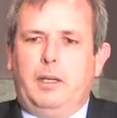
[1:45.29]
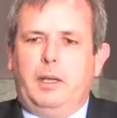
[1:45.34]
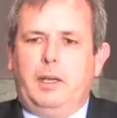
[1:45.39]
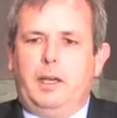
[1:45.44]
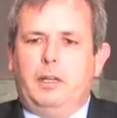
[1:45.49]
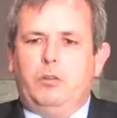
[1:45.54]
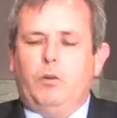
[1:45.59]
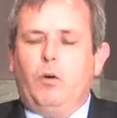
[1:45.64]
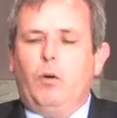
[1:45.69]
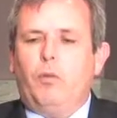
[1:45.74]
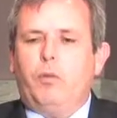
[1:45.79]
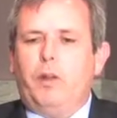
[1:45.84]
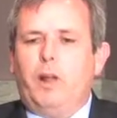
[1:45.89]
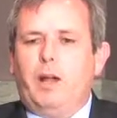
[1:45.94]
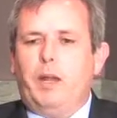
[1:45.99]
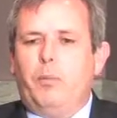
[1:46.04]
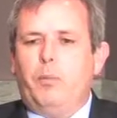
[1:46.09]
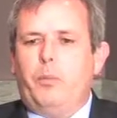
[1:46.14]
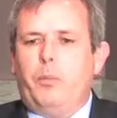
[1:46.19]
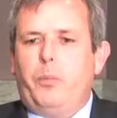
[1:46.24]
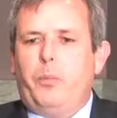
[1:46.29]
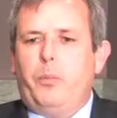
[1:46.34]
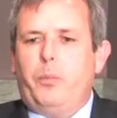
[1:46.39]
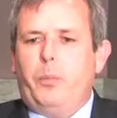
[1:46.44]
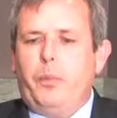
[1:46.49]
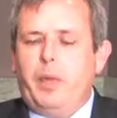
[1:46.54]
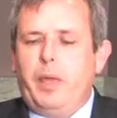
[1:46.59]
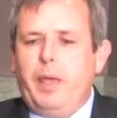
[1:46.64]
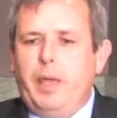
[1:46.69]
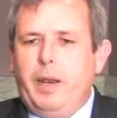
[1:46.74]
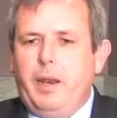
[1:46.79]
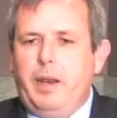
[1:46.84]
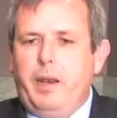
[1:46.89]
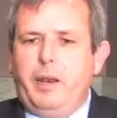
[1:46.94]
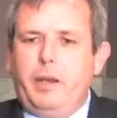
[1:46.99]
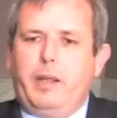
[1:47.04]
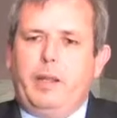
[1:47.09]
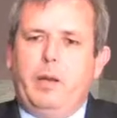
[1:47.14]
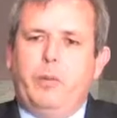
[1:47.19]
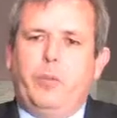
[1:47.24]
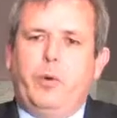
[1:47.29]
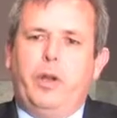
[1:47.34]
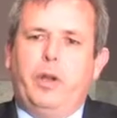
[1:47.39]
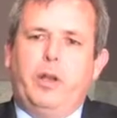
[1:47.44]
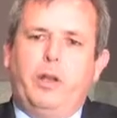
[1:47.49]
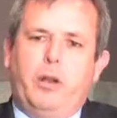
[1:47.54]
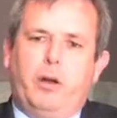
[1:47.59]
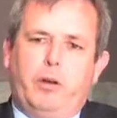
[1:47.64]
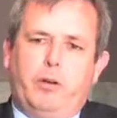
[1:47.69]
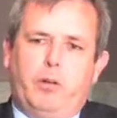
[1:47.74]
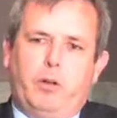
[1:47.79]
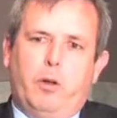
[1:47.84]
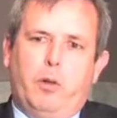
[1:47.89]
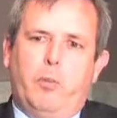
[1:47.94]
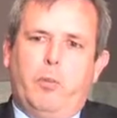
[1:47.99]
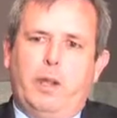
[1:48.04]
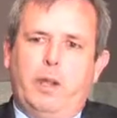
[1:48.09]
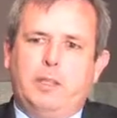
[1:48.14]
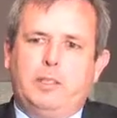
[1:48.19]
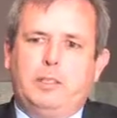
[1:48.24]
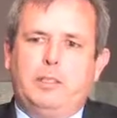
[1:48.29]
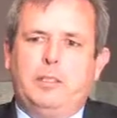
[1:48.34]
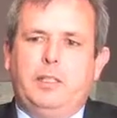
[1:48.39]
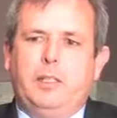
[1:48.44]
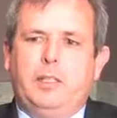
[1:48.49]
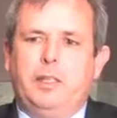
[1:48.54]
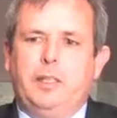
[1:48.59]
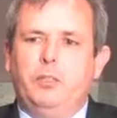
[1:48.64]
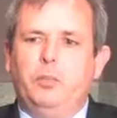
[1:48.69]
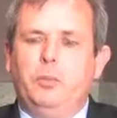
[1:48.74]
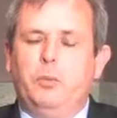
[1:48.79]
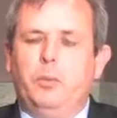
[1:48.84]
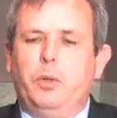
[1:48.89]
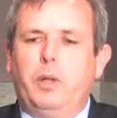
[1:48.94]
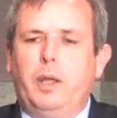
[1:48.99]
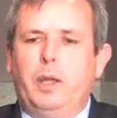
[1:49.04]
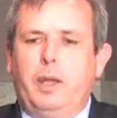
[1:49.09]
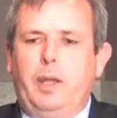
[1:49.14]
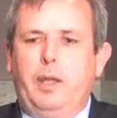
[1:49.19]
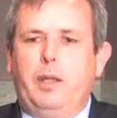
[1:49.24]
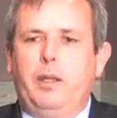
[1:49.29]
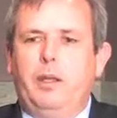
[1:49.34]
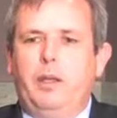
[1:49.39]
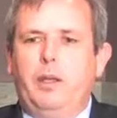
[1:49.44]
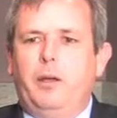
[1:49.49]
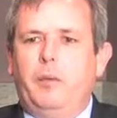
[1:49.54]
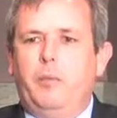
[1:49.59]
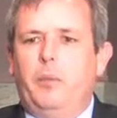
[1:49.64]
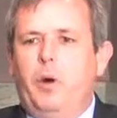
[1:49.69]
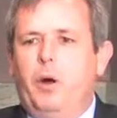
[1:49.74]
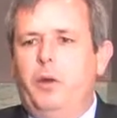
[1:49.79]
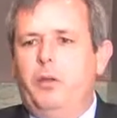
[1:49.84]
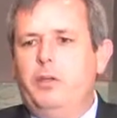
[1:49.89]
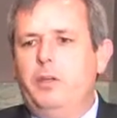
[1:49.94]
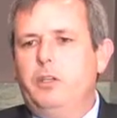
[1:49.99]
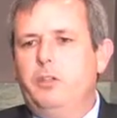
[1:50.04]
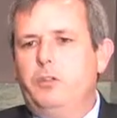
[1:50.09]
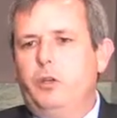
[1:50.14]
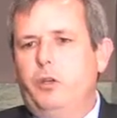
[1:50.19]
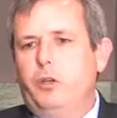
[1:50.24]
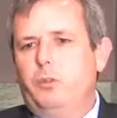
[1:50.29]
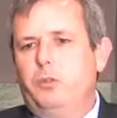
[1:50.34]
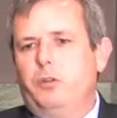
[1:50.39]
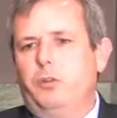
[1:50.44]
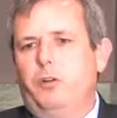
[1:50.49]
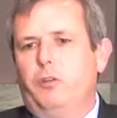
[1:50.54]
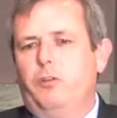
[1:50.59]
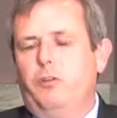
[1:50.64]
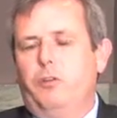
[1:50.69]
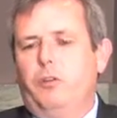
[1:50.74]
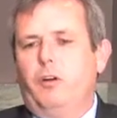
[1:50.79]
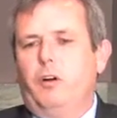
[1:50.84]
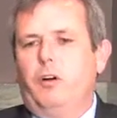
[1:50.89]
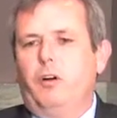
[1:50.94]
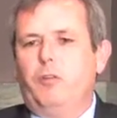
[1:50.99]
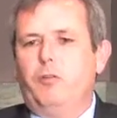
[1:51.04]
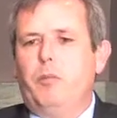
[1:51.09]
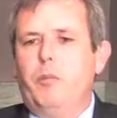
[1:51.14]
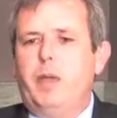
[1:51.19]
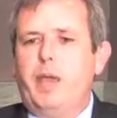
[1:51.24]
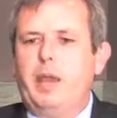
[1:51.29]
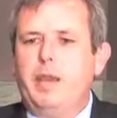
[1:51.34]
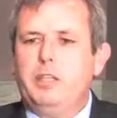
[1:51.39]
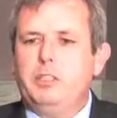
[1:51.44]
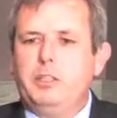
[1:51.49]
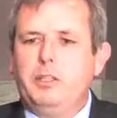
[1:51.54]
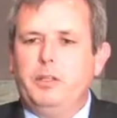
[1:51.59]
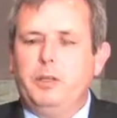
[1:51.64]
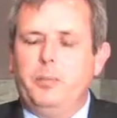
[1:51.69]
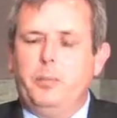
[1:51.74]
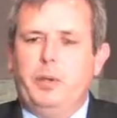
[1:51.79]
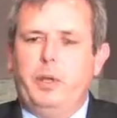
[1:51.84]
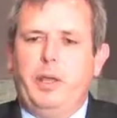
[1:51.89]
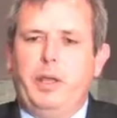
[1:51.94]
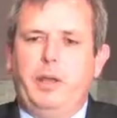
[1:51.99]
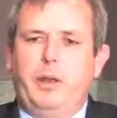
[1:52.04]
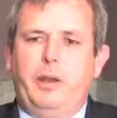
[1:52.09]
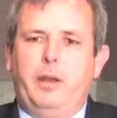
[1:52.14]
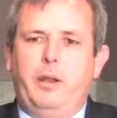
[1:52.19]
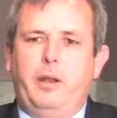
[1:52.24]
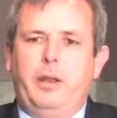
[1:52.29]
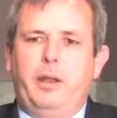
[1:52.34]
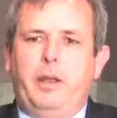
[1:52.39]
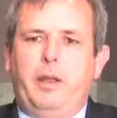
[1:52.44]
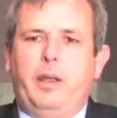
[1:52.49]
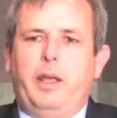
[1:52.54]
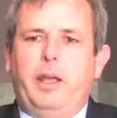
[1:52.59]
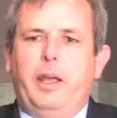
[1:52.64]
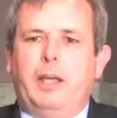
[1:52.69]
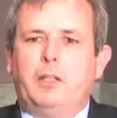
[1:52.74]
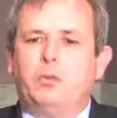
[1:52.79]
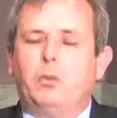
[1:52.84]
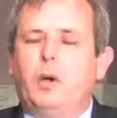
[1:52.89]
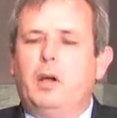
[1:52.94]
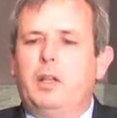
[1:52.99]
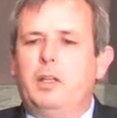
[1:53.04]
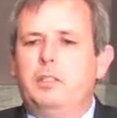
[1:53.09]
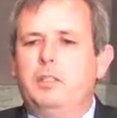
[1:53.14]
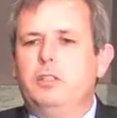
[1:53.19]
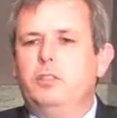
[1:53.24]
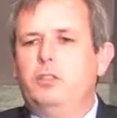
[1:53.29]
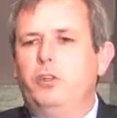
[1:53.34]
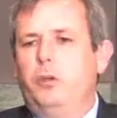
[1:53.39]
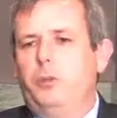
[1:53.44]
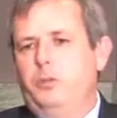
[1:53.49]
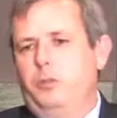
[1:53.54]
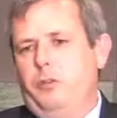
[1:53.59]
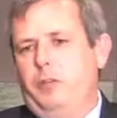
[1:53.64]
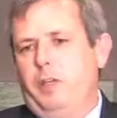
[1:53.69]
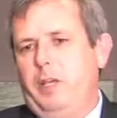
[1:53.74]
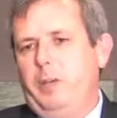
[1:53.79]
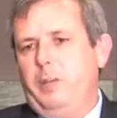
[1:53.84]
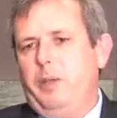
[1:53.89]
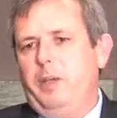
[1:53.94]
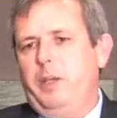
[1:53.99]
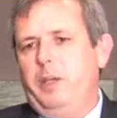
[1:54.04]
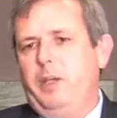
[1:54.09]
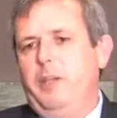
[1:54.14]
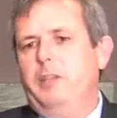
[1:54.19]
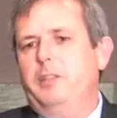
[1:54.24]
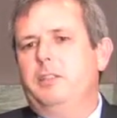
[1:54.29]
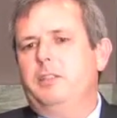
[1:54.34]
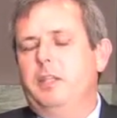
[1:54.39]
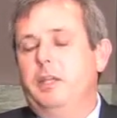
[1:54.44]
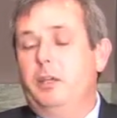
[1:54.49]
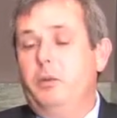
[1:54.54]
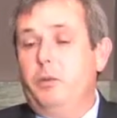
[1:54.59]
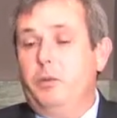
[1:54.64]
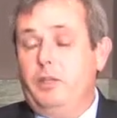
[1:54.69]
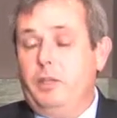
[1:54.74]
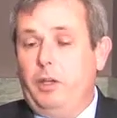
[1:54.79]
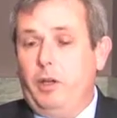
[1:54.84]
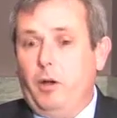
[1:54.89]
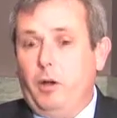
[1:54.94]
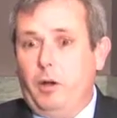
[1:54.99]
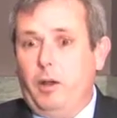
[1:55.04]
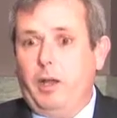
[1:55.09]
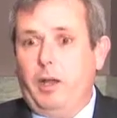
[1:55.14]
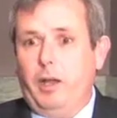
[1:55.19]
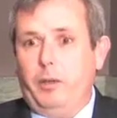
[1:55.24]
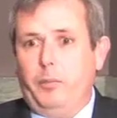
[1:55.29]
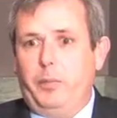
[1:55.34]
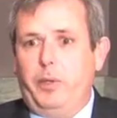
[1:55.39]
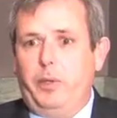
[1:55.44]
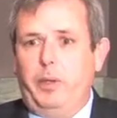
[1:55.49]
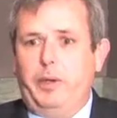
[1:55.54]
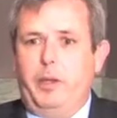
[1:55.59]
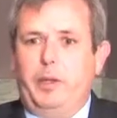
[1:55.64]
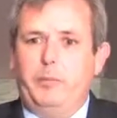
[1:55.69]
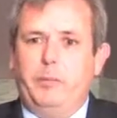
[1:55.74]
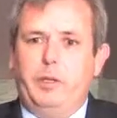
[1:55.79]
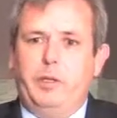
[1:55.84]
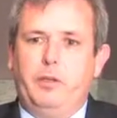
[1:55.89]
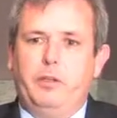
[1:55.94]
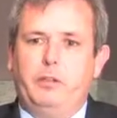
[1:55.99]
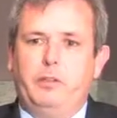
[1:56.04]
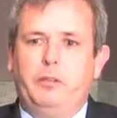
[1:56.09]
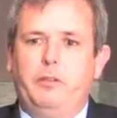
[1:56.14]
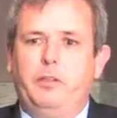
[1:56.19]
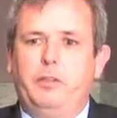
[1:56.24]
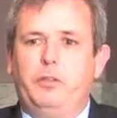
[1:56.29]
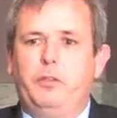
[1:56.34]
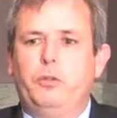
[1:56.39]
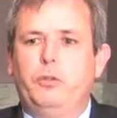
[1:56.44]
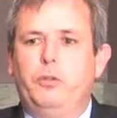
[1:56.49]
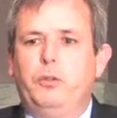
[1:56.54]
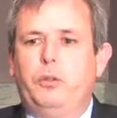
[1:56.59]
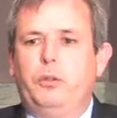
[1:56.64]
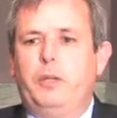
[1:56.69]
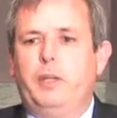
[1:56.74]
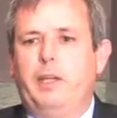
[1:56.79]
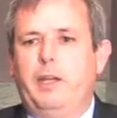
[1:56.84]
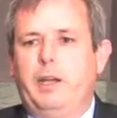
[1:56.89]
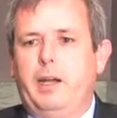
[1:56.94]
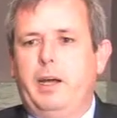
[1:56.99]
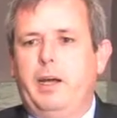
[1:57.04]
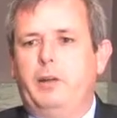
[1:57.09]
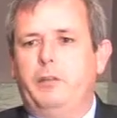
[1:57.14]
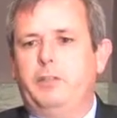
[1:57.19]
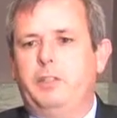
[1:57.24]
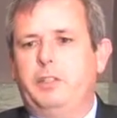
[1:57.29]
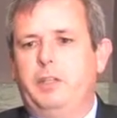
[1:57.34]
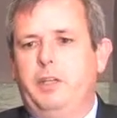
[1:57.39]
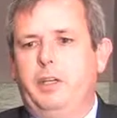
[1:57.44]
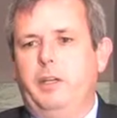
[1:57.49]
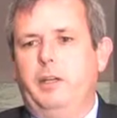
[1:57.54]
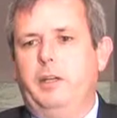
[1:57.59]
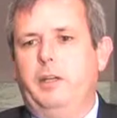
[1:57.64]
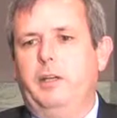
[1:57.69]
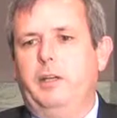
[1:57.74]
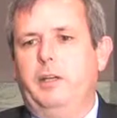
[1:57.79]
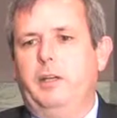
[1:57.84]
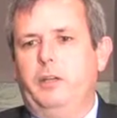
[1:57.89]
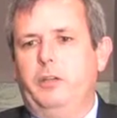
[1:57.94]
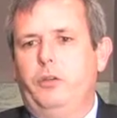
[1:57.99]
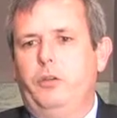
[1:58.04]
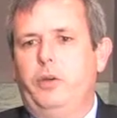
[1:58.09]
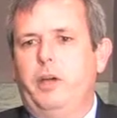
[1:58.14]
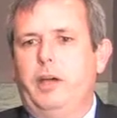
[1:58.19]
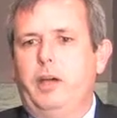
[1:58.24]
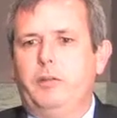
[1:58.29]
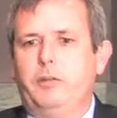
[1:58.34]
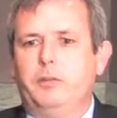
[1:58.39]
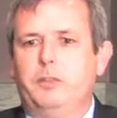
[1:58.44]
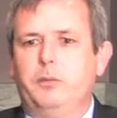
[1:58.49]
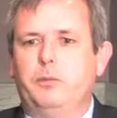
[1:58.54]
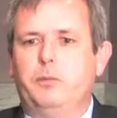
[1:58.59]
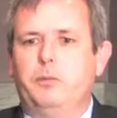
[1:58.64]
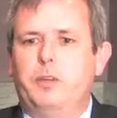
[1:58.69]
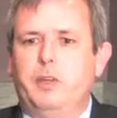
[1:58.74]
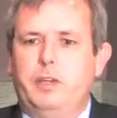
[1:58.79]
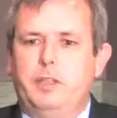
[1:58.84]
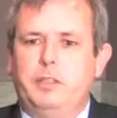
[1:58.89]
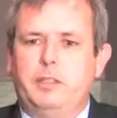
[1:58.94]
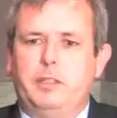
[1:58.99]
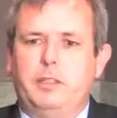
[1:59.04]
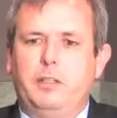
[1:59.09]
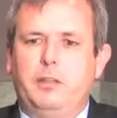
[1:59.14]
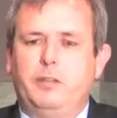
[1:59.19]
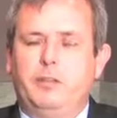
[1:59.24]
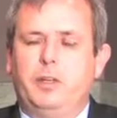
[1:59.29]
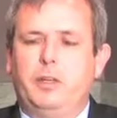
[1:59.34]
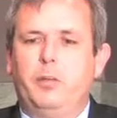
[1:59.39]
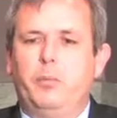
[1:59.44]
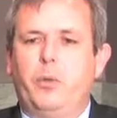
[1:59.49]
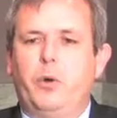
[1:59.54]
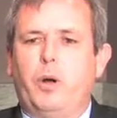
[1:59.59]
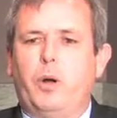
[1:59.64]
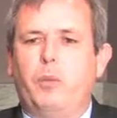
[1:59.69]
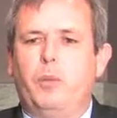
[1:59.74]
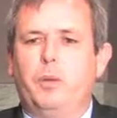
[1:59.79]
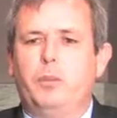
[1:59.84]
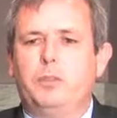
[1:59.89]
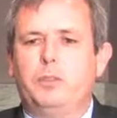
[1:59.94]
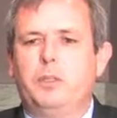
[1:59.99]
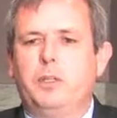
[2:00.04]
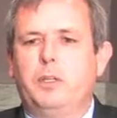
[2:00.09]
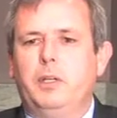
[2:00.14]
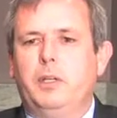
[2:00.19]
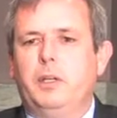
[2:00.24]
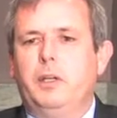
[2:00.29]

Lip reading: And offline PIN can bring a lot of complexity into play, both in terms of managing the PIN as well as in terms of keeping it in sync with the online PIN, because if the two get out of sync, you have some fairly significant problems.